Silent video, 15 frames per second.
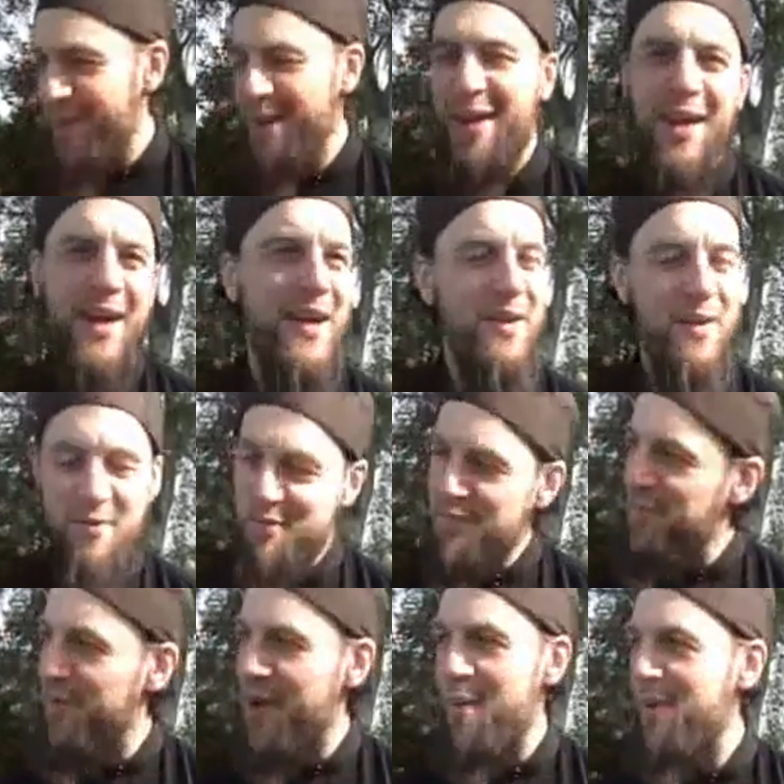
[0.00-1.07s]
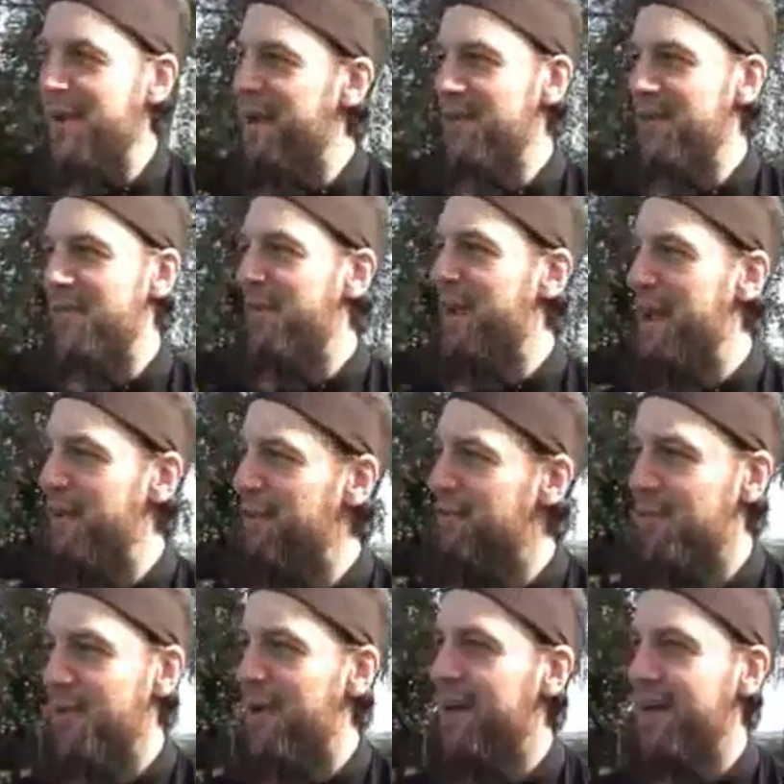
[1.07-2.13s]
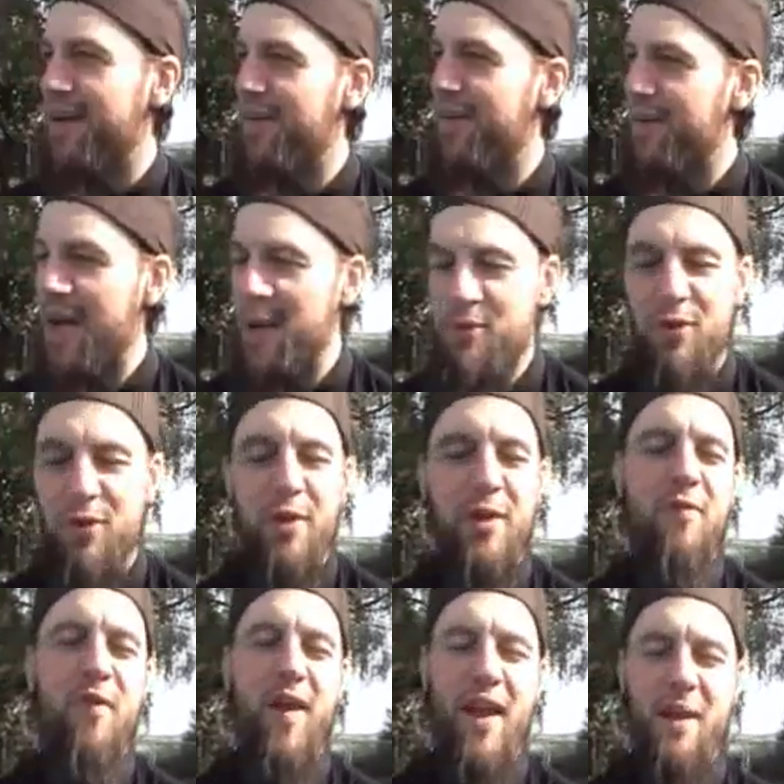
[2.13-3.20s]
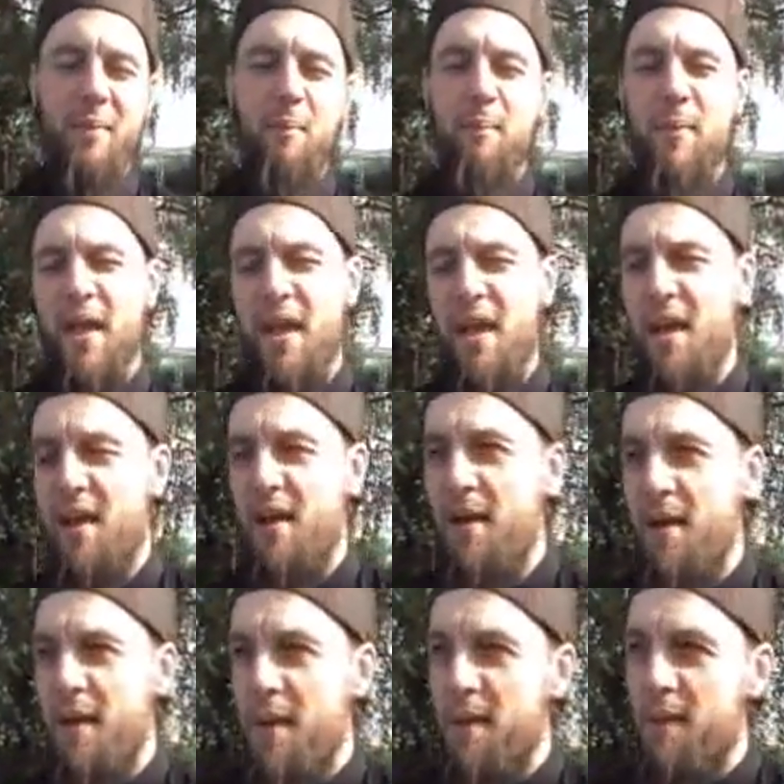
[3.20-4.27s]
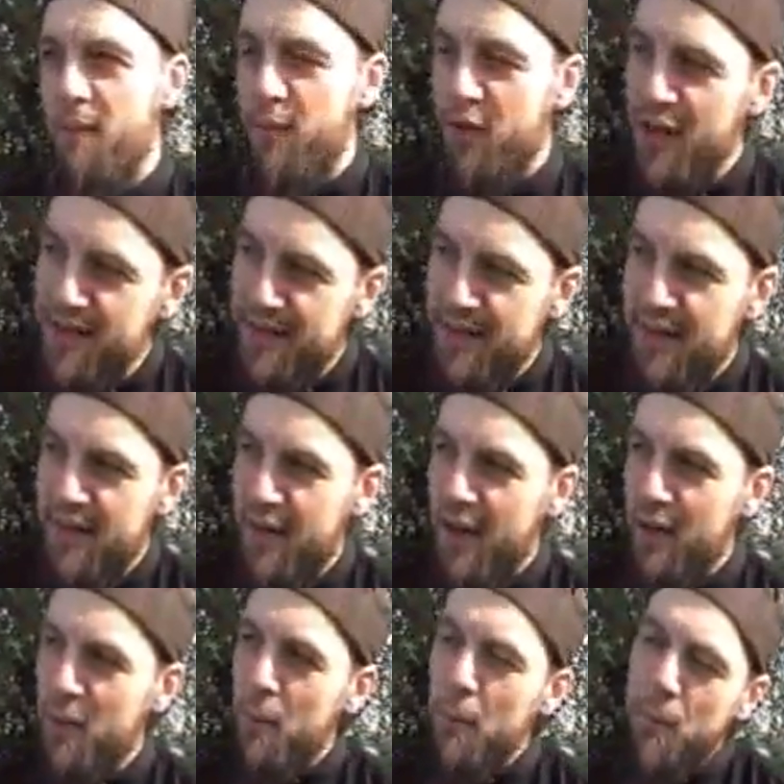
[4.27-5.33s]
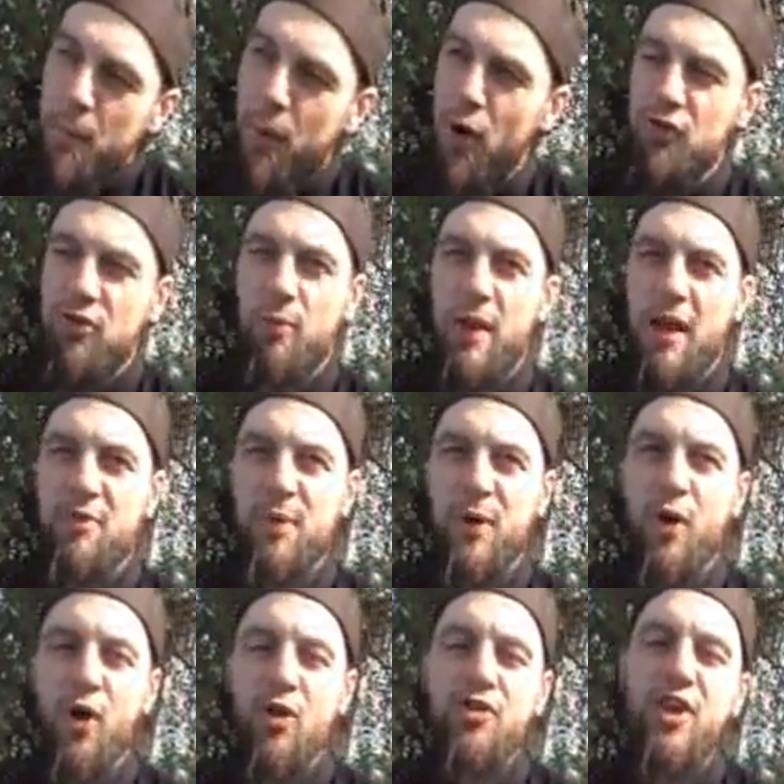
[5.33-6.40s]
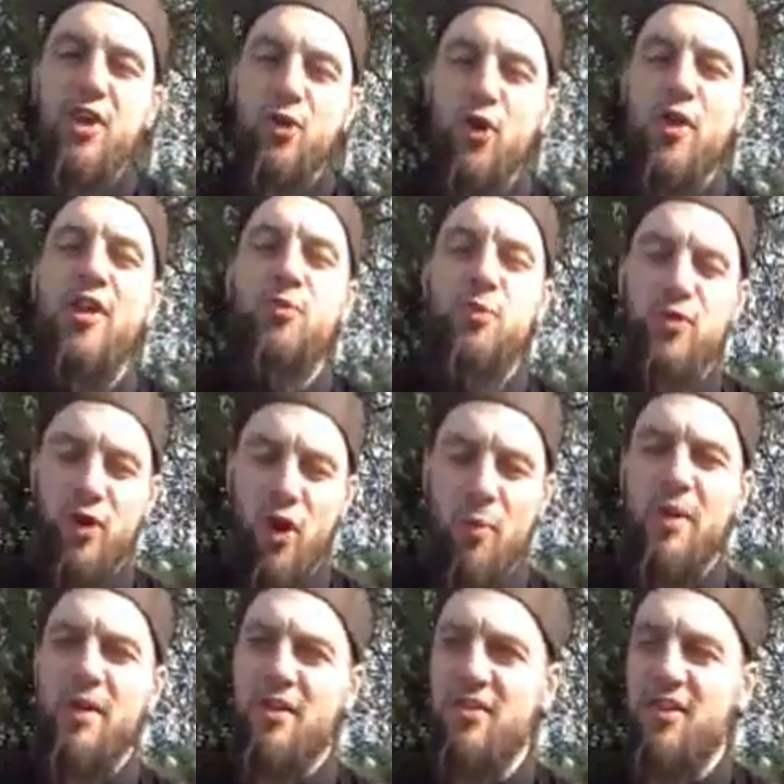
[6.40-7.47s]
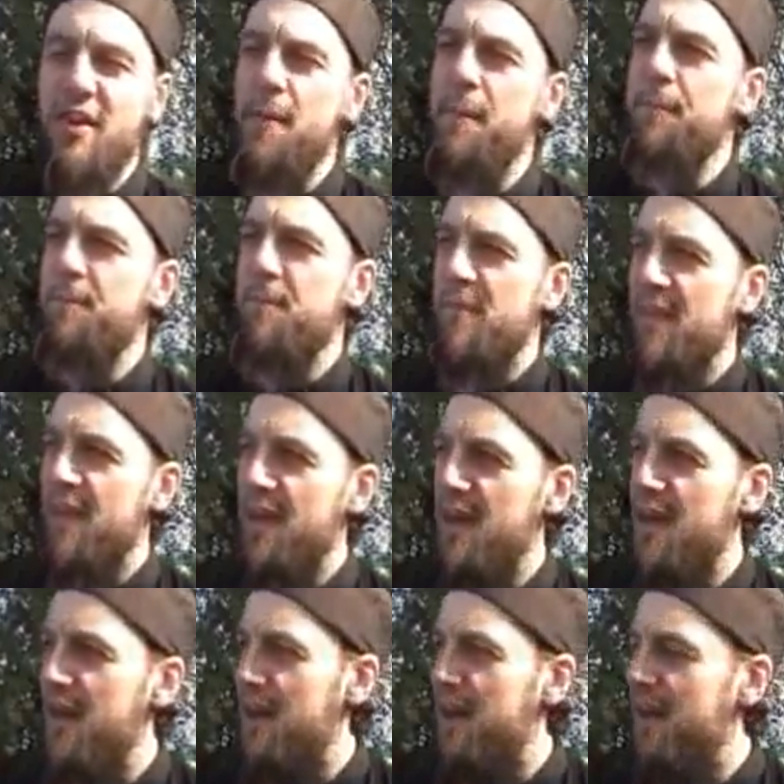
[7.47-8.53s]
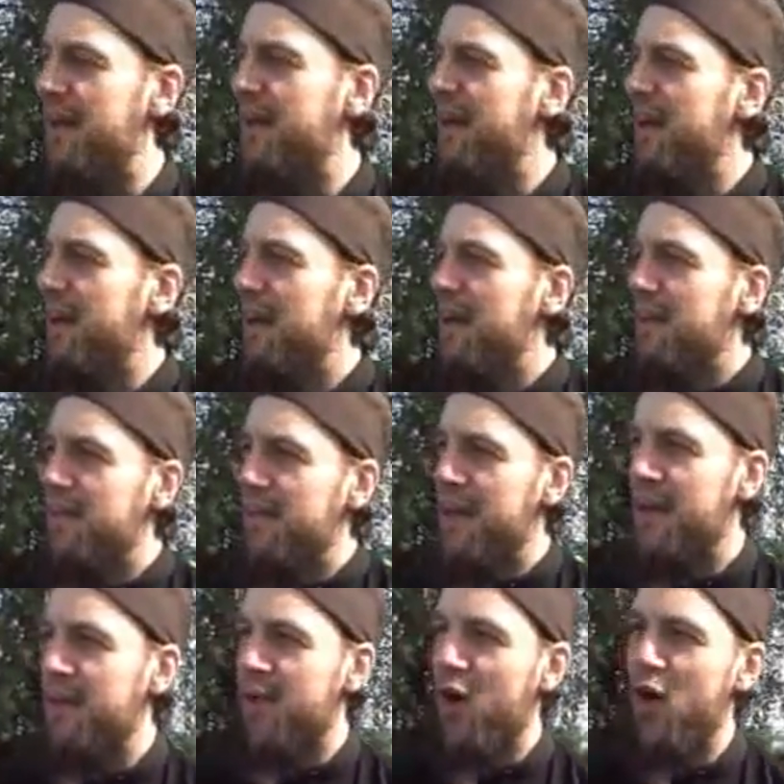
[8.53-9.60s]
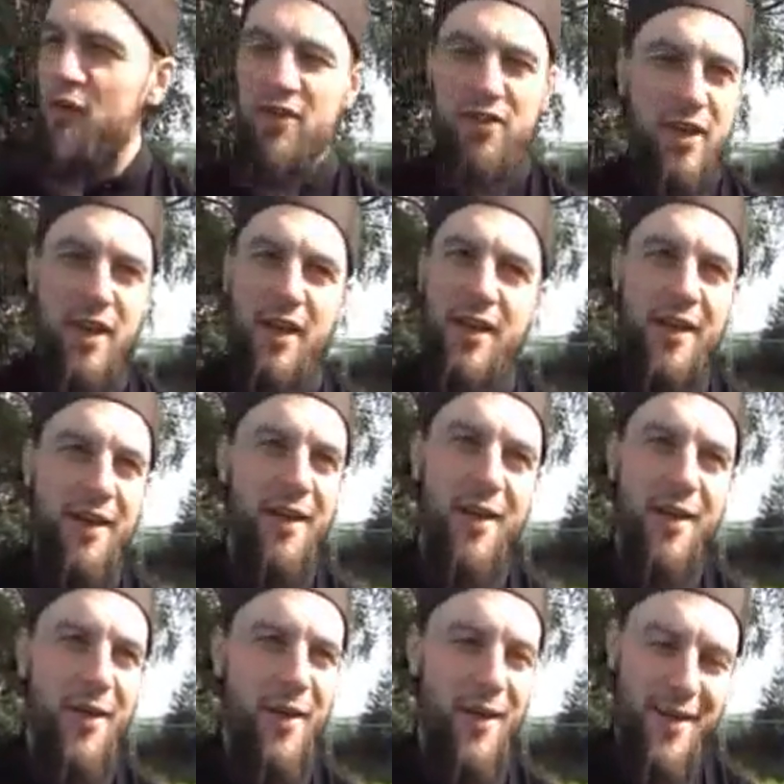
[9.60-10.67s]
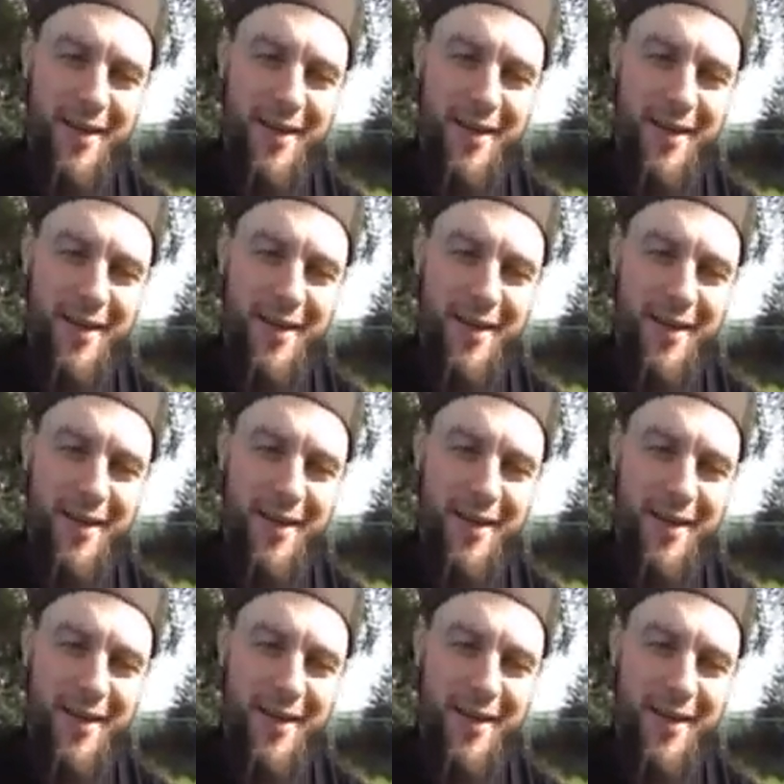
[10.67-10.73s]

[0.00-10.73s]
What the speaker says: Alhamdulillah, family and friends were absolutely fine. The reason possibly is because they knew this was coming, you see. They had obviously,